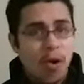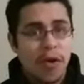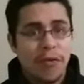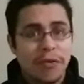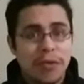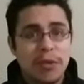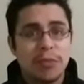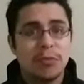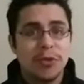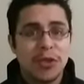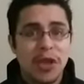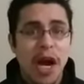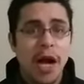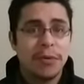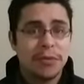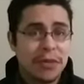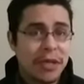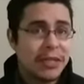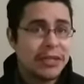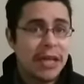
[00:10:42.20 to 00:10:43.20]
or even some
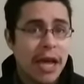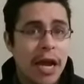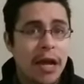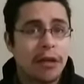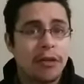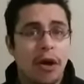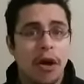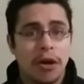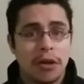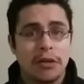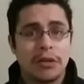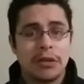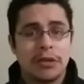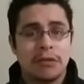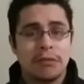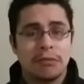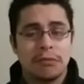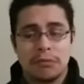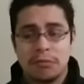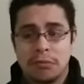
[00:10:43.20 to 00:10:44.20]
job site
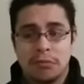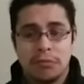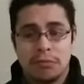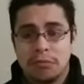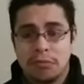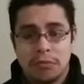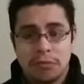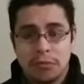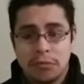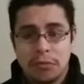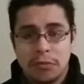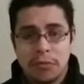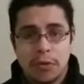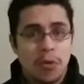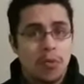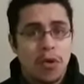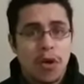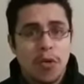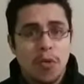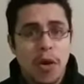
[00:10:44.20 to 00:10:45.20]
tag-alongs,
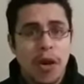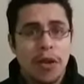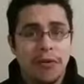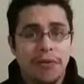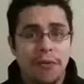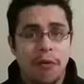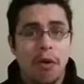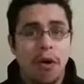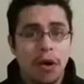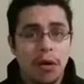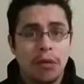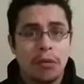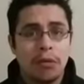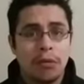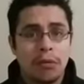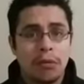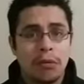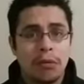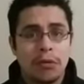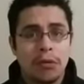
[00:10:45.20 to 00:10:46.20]
then what are you waiting for?
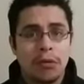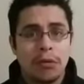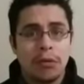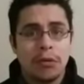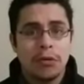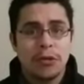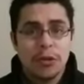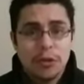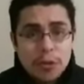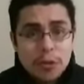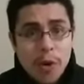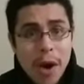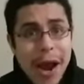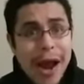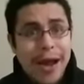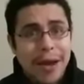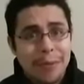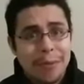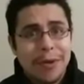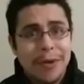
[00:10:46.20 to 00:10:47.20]

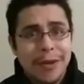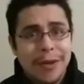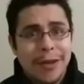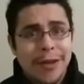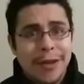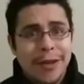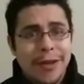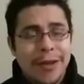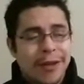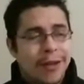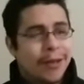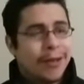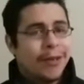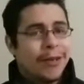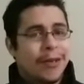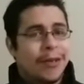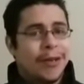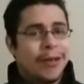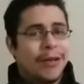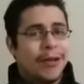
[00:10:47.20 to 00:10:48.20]
Subscribe!
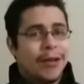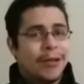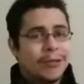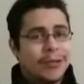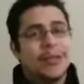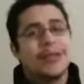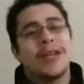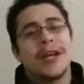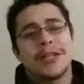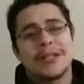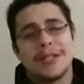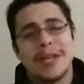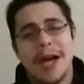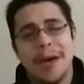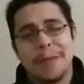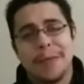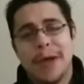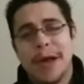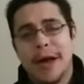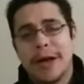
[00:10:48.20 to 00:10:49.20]
Till next
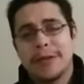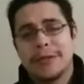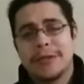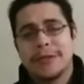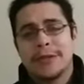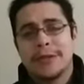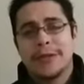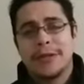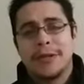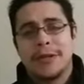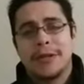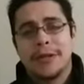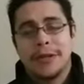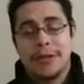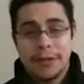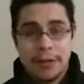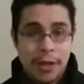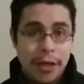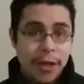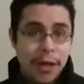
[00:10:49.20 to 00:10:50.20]
time, guys.
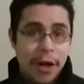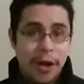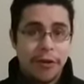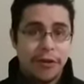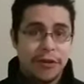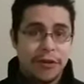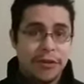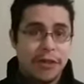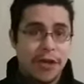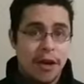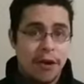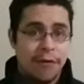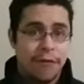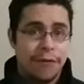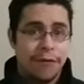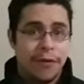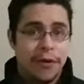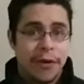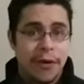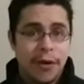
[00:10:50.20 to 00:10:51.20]
Take care of
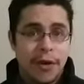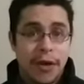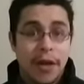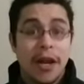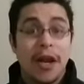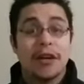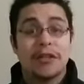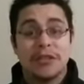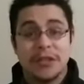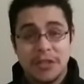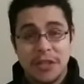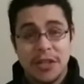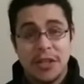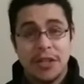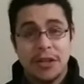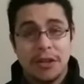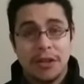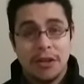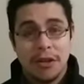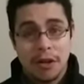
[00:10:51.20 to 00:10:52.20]
yourself, and I'll
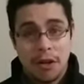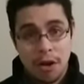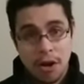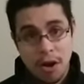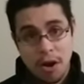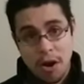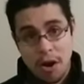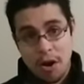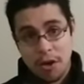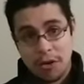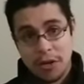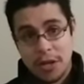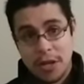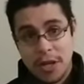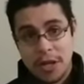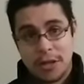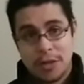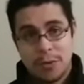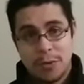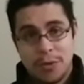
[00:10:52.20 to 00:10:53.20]
see you on
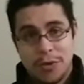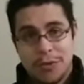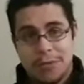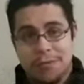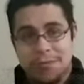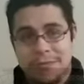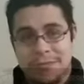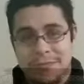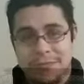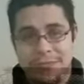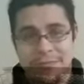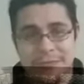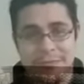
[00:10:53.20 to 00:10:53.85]
the next one.